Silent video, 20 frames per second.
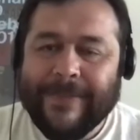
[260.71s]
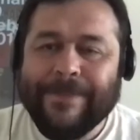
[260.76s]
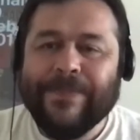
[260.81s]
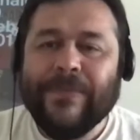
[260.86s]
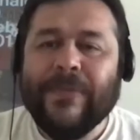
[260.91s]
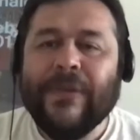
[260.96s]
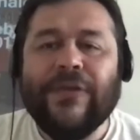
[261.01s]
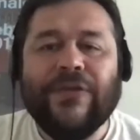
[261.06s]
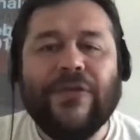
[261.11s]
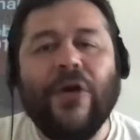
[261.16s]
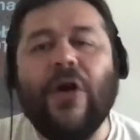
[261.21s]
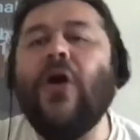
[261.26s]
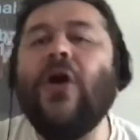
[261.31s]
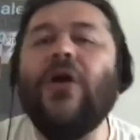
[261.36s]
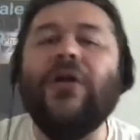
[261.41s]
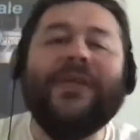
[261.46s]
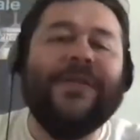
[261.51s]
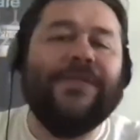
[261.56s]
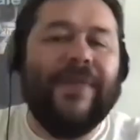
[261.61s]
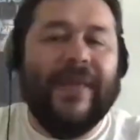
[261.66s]
So
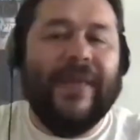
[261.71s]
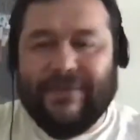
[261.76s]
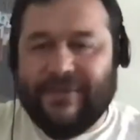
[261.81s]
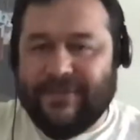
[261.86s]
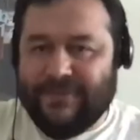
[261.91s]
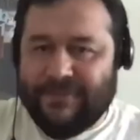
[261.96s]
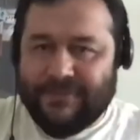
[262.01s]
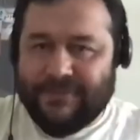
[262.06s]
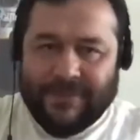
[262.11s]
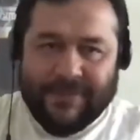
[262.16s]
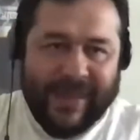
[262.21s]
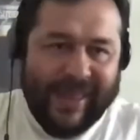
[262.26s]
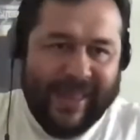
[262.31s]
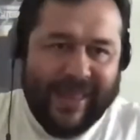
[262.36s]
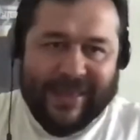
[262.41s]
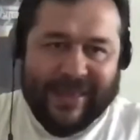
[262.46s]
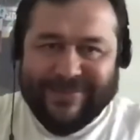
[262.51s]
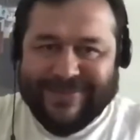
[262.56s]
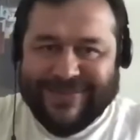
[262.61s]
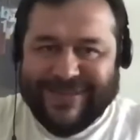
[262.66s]
all these things in my
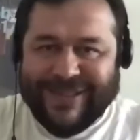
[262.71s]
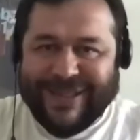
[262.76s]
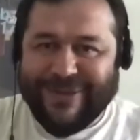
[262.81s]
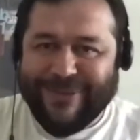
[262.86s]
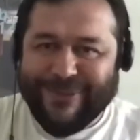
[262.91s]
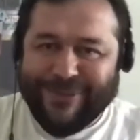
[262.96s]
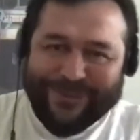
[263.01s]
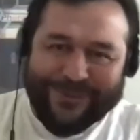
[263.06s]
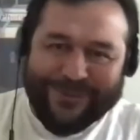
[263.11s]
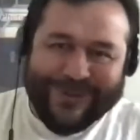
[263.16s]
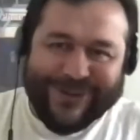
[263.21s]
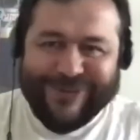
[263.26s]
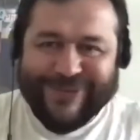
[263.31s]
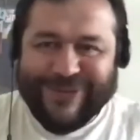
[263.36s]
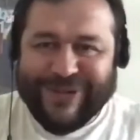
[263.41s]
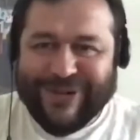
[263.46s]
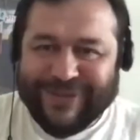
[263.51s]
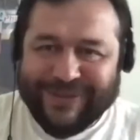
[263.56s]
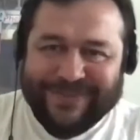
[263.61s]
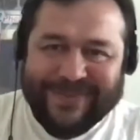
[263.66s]
head, like I was working
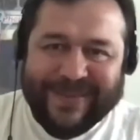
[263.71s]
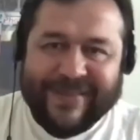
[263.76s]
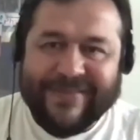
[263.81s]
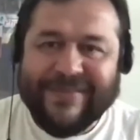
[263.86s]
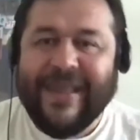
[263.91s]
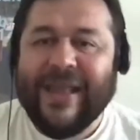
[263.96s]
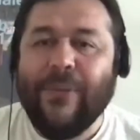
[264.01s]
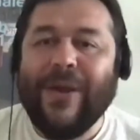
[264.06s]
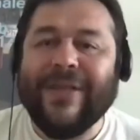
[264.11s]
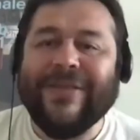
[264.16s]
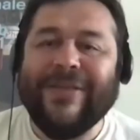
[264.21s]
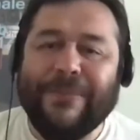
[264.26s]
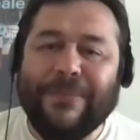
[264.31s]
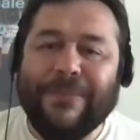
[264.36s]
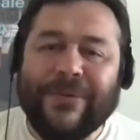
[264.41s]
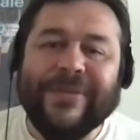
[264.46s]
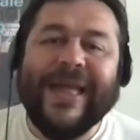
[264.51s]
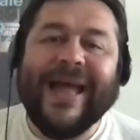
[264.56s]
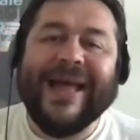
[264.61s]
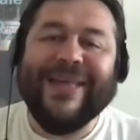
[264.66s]
on all these things. I wanted to
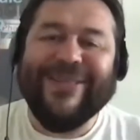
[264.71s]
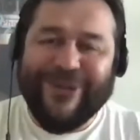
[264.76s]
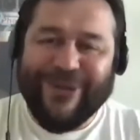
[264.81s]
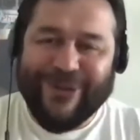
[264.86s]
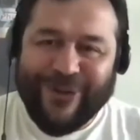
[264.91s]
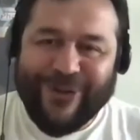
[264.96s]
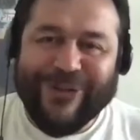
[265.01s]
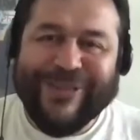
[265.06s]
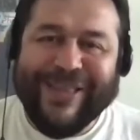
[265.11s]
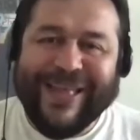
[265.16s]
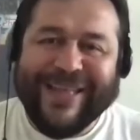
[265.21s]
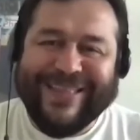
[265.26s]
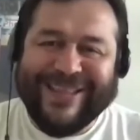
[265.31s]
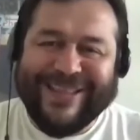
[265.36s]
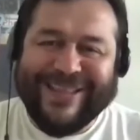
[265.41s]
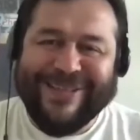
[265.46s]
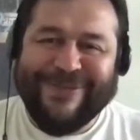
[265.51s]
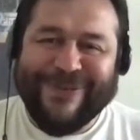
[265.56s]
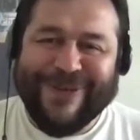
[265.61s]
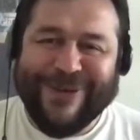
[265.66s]
put that all that
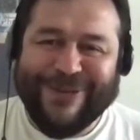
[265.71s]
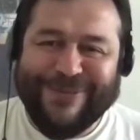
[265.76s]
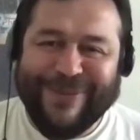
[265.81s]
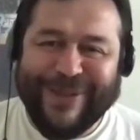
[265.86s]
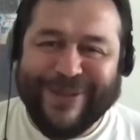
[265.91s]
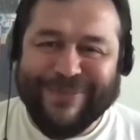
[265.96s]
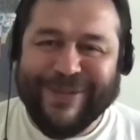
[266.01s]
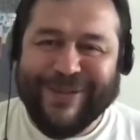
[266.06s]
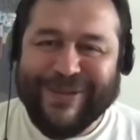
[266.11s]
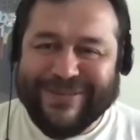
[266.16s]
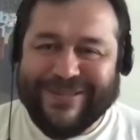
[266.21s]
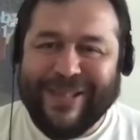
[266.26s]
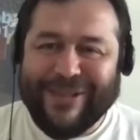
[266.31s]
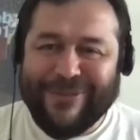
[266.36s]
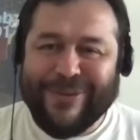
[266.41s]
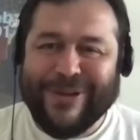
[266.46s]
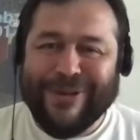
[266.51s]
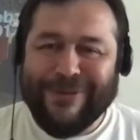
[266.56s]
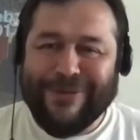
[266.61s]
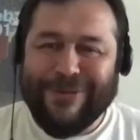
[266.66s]
in the first film, because
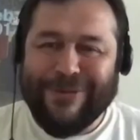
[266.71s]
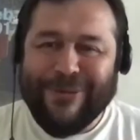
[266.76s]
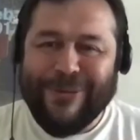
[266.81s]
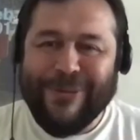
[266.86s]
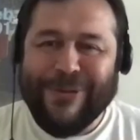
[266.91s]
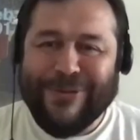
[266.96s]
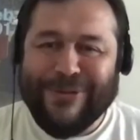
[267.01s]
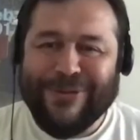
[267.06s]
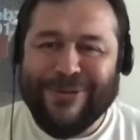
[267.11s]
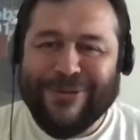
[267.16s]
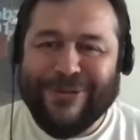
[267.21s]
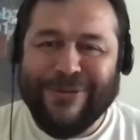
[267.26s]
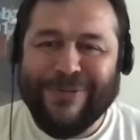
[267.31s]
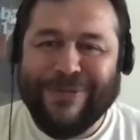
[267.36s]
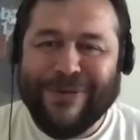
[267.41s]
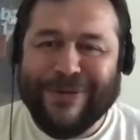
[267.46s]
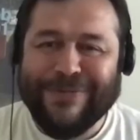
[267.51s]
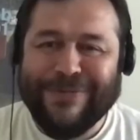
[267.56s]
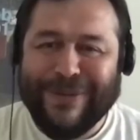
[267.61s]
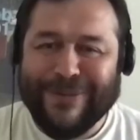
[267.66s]
that's what you do when you do your
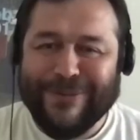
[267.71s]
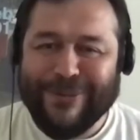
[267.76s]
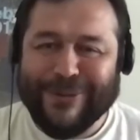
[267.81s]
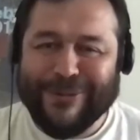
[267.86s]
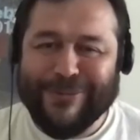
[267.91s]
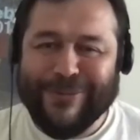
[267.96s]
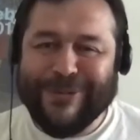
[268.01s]
first film.